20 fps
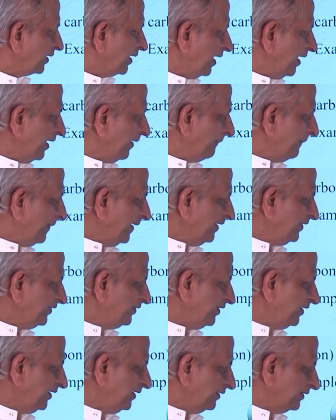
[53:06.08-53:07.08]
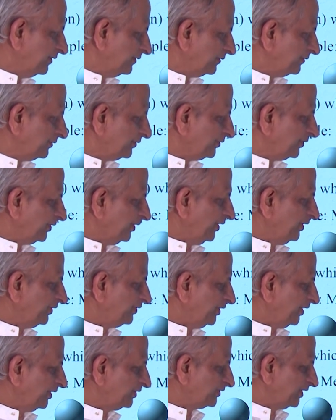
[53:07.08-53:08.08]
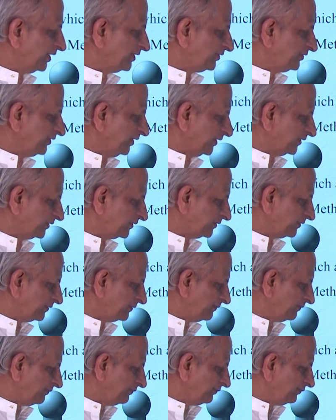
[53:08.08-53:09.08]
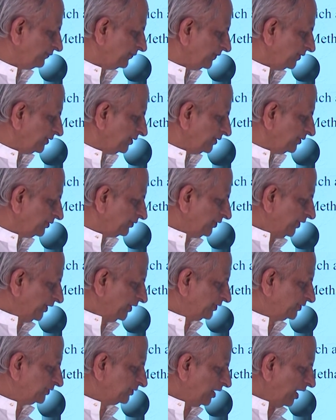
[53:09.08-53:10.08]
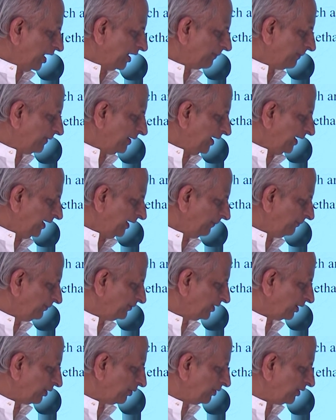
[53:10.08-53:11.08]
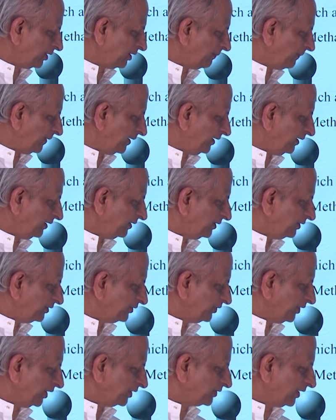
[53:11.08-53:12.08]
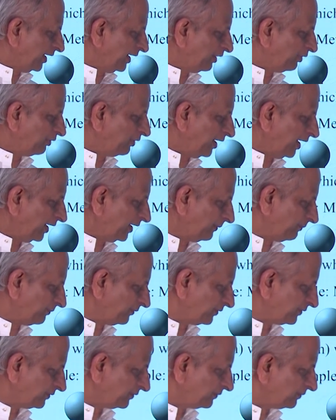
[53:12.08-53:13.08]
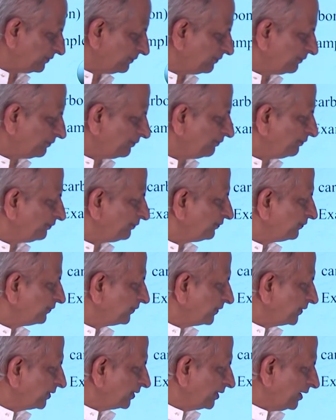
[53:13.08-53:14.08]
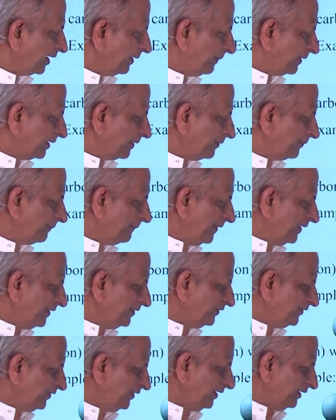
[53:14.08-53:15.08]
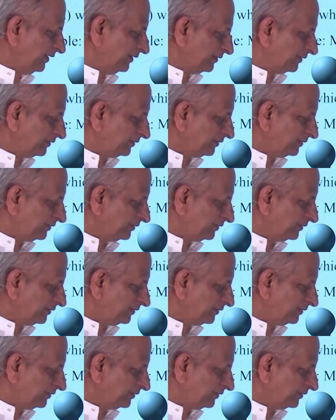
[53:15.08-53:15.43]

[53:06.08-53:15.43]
and benzene, C6H6, 6 carbon atoms surrounded by 6 hydrogen atoms, that becomes benzene.